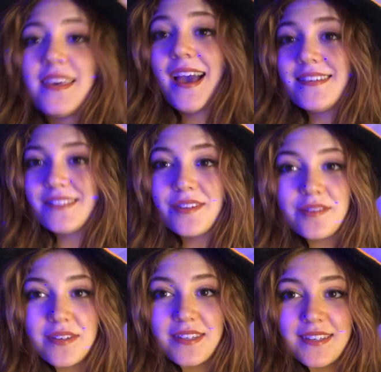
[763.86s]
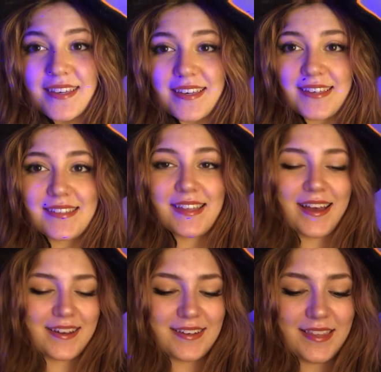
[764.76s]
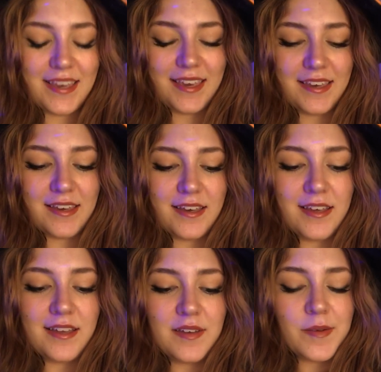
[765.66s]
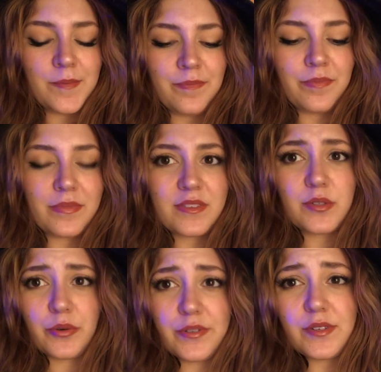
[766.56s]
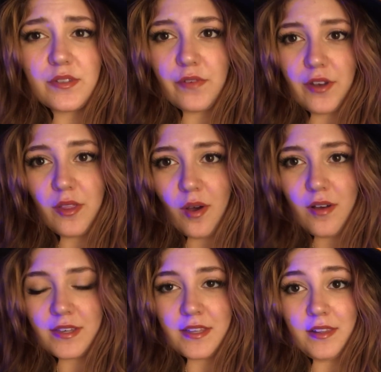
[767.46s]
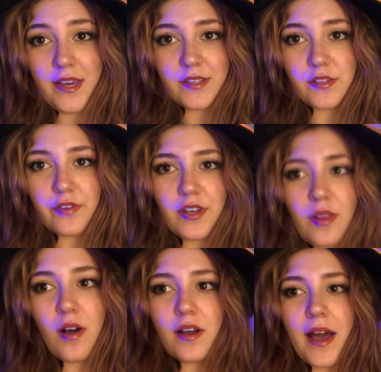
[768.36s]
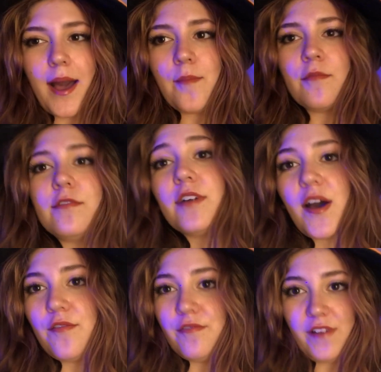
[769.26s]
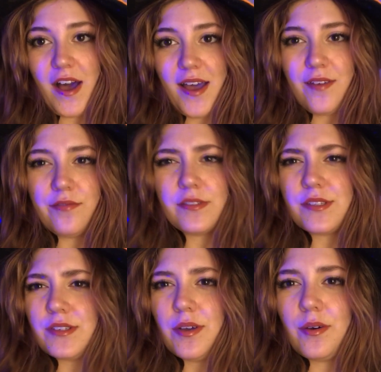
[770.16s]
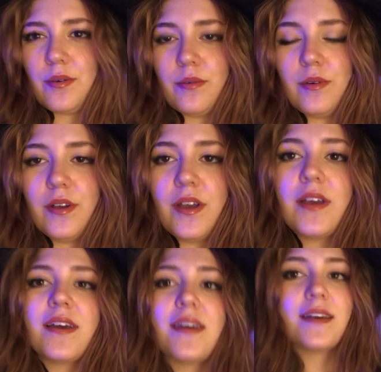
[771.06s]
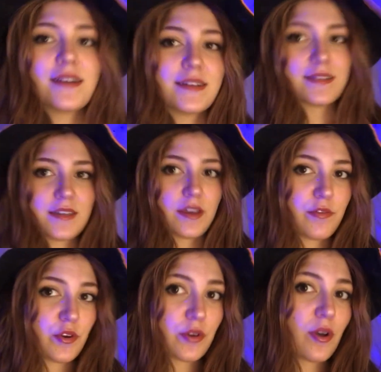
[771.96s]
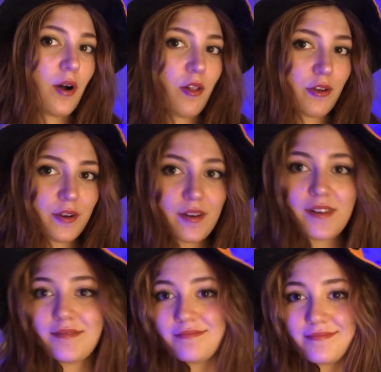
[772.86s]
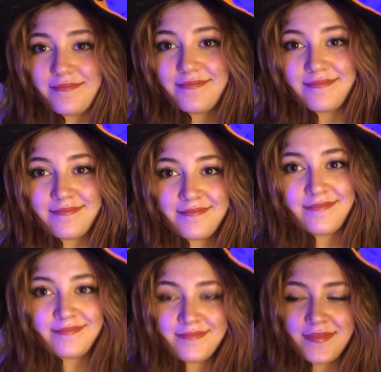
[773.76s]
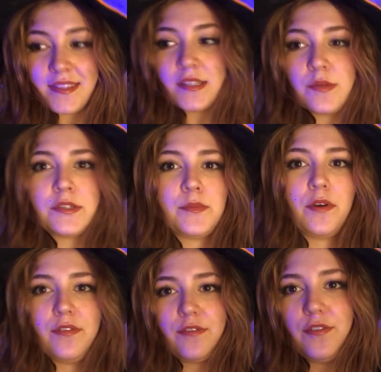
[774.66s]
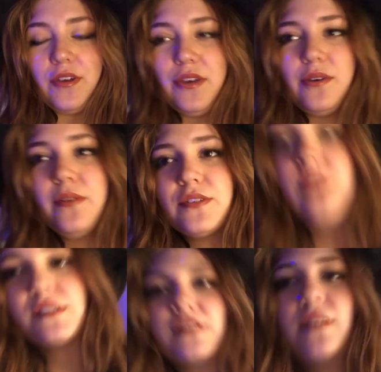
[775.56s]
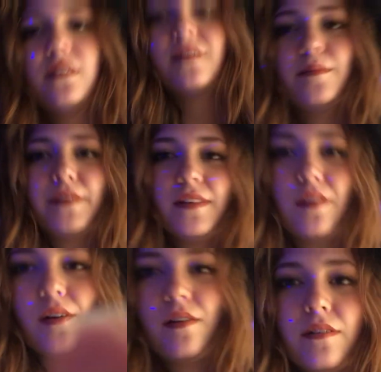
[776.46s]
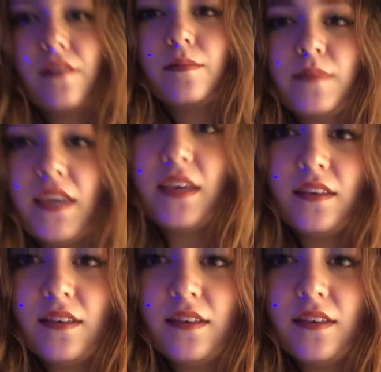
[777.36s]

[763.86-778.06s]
catsuit is that the torso is very long and the legs are very long. I'm 5'5", so if you're taller, this one's perfect for you. It's just a little bit long on me.